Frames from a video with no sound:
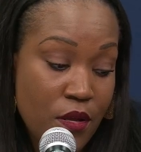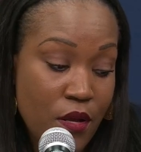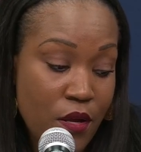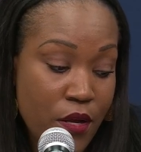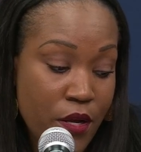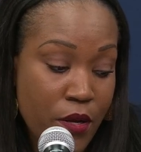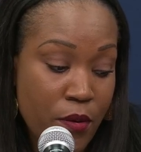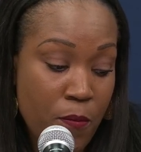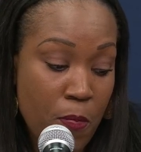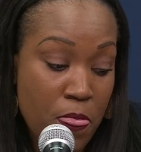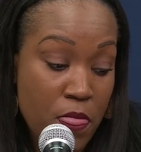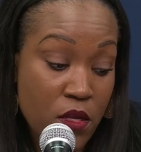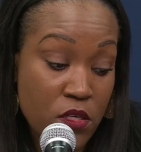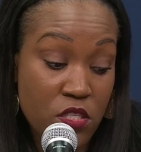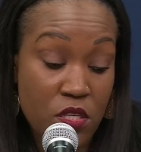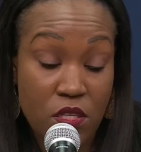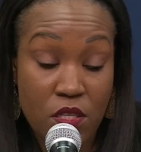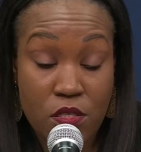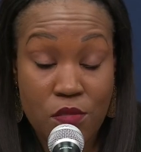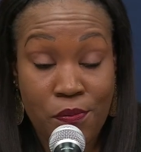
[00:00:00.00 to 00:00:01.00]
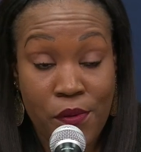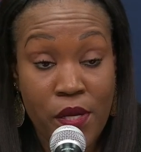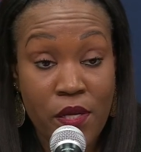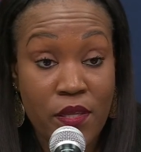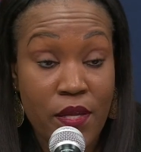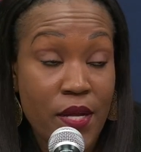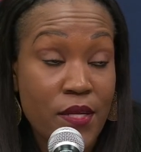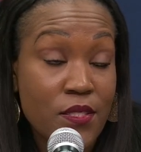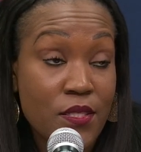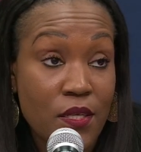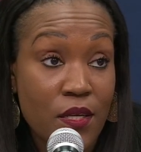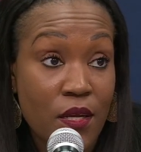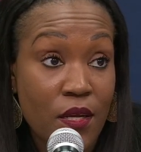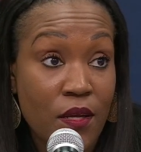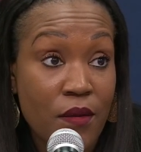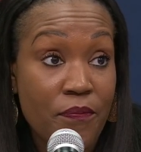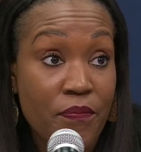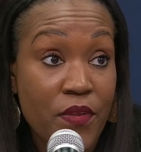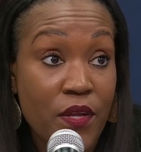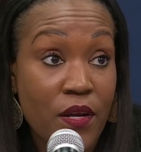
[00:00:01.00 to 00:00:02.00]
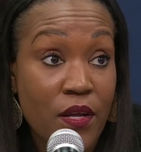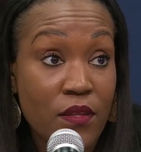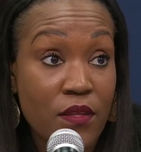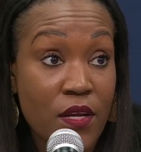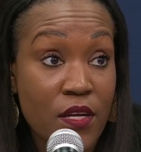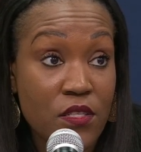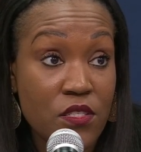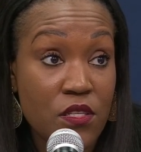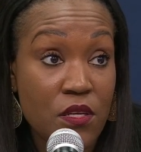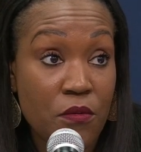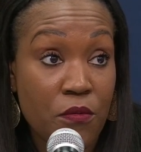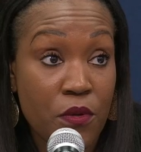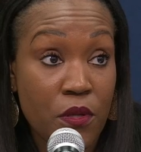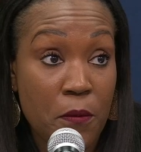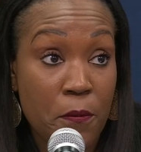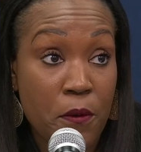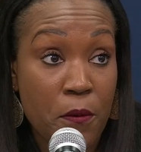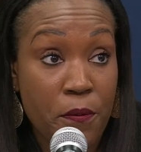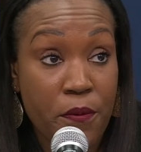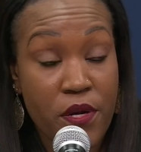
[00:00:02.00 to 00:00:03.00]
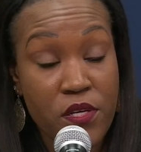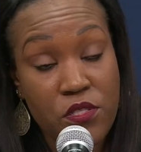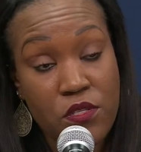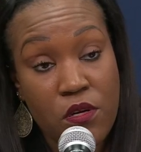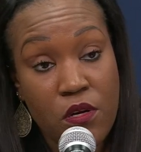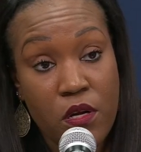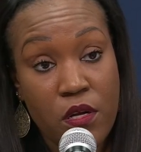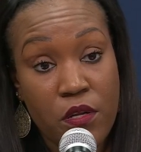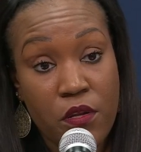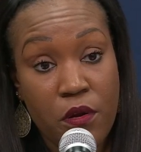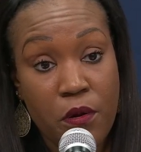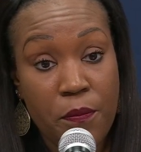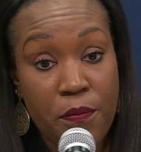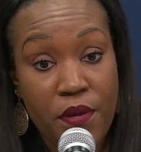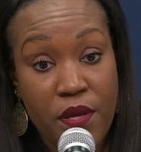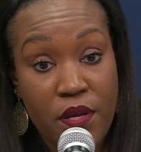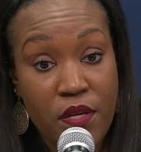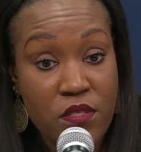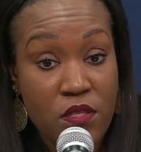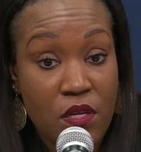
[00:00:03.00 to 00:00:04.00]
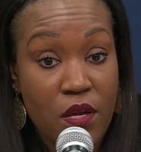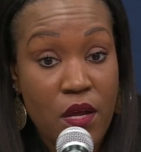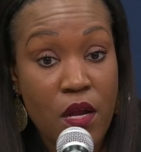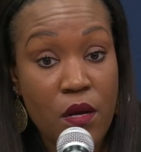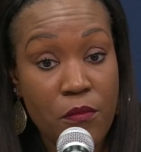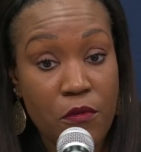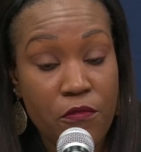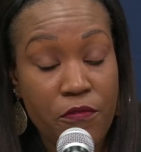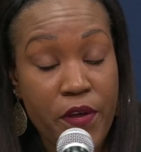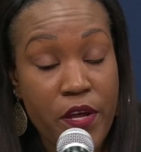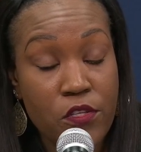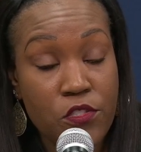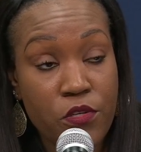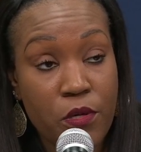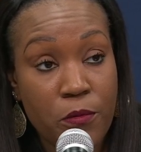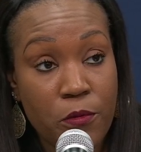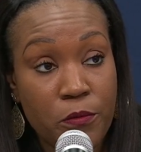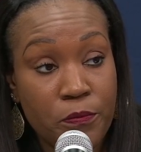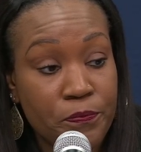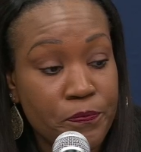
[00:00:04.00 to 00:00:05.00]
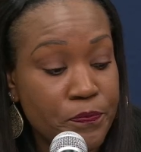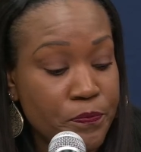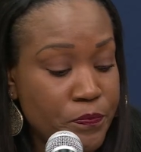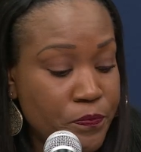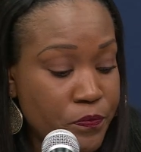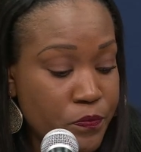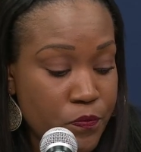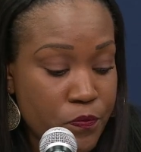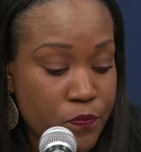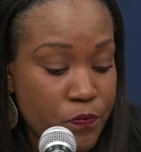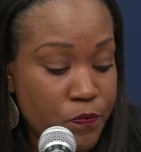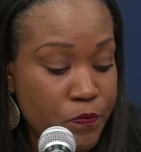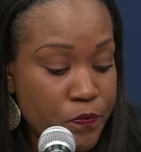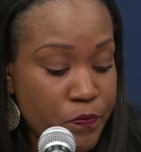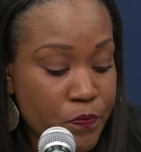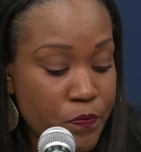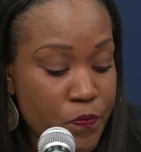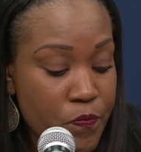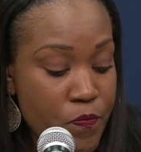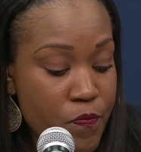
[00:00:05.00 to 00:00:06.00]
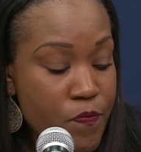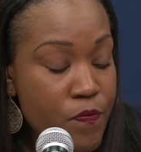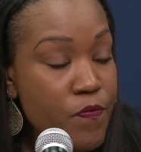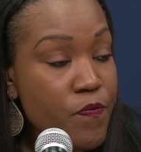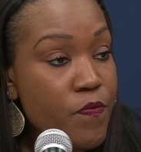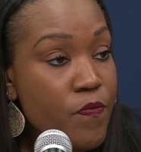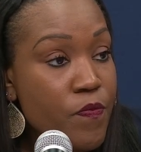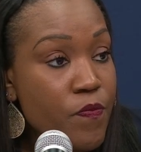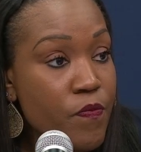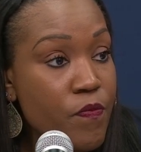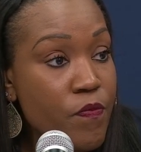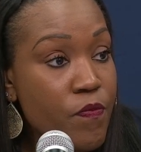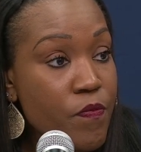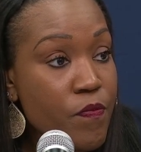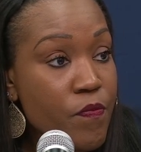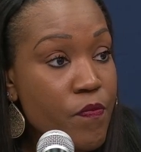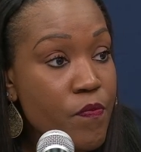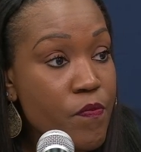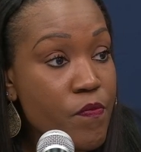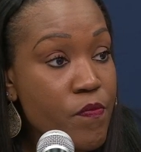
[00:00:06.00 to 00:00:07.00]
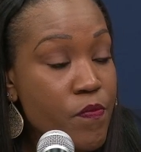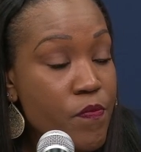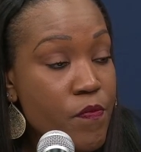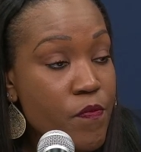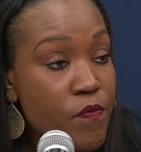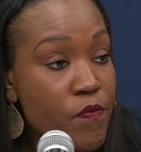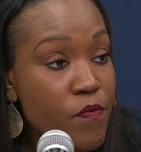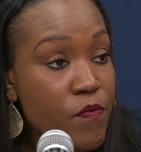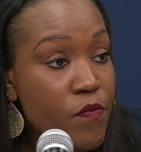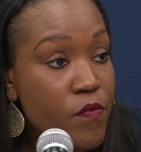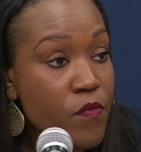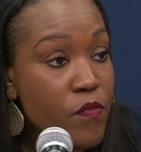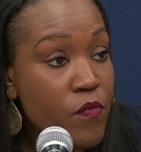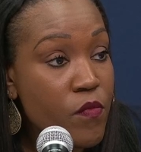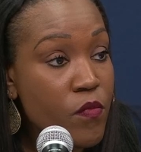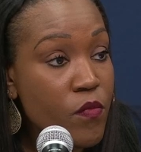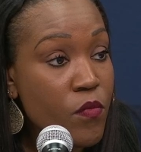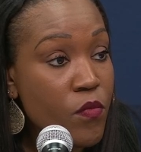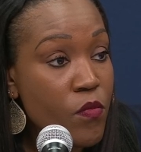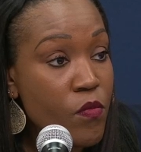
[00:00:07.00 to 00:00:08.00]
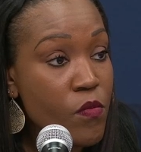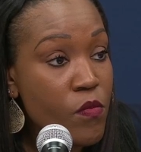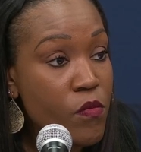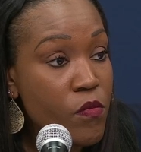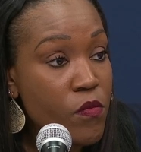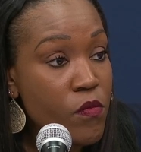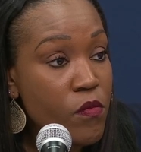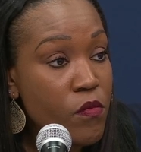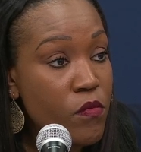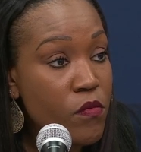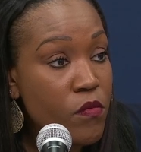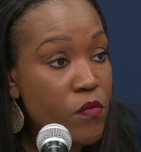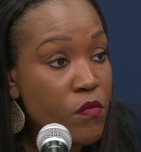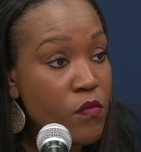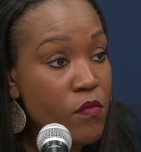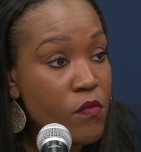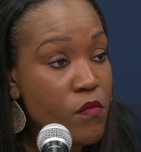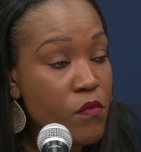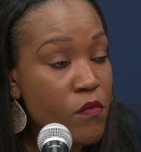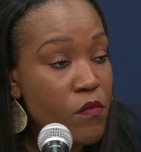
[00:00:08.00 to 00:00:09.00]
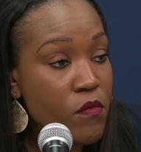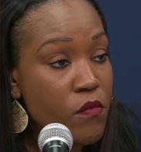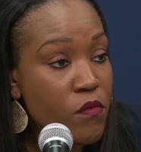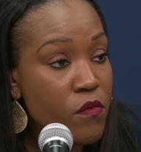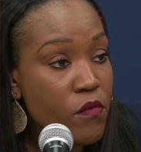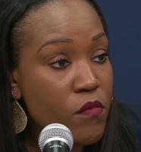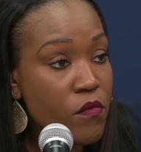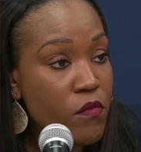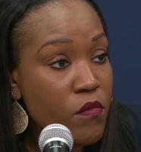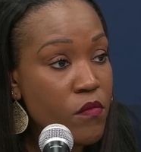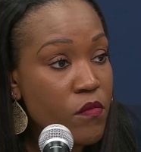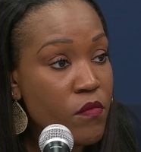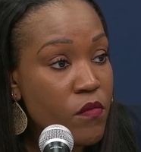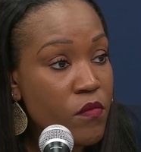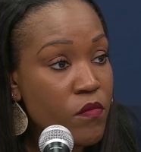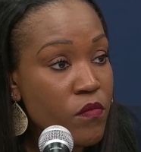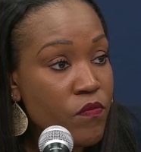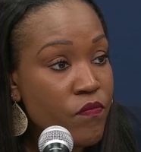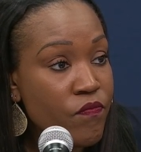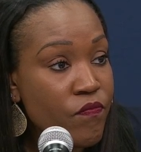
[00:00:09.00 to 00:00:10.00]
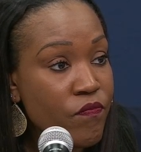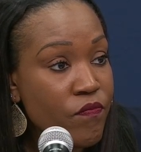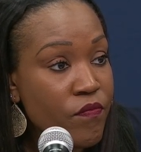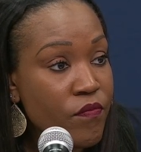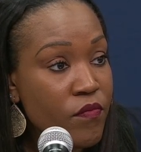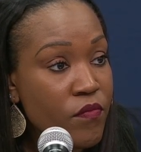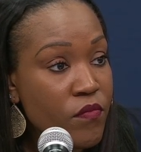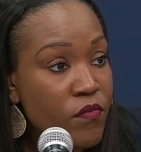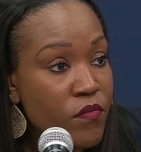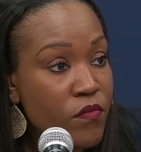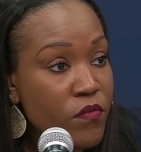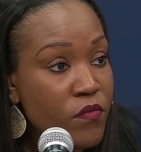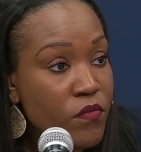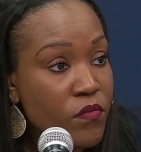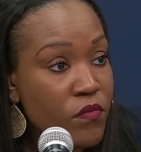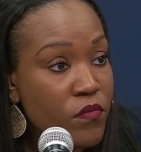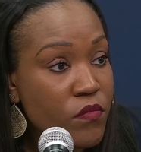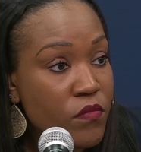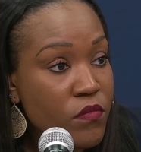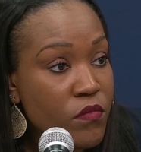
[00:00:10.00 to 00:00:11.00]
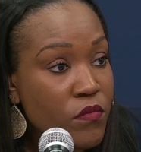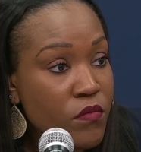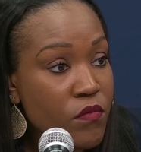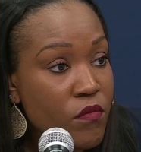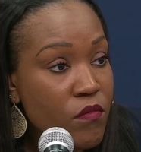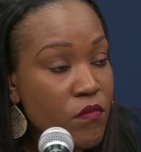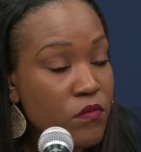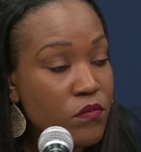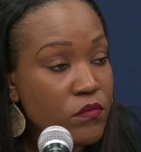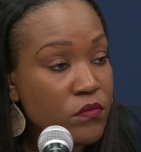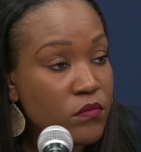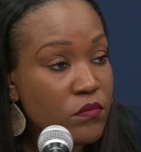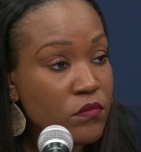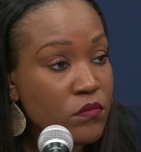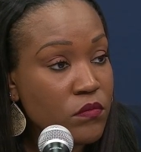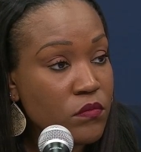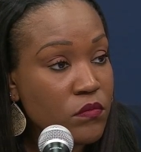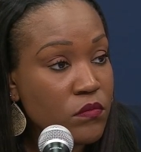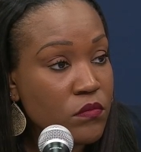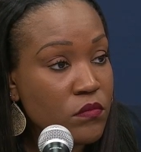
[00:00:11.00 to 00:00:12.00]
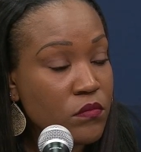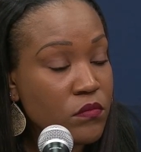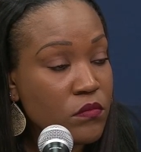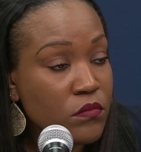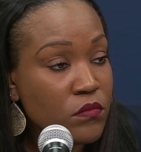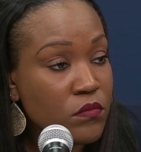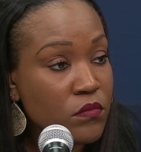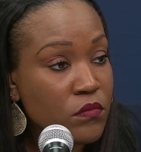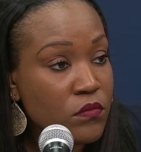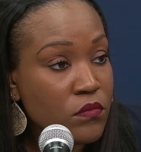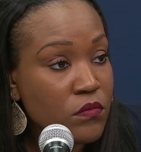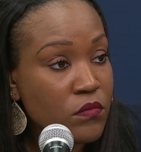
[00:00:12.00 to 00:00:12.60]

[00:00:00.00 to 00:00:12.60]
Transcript: um, she displayed that today, and I thought she really put pressure on their bigs and got them in foul trouble. Alexia, talk a little bit about the team's approach towards all of these tough challenges. You know, ACC play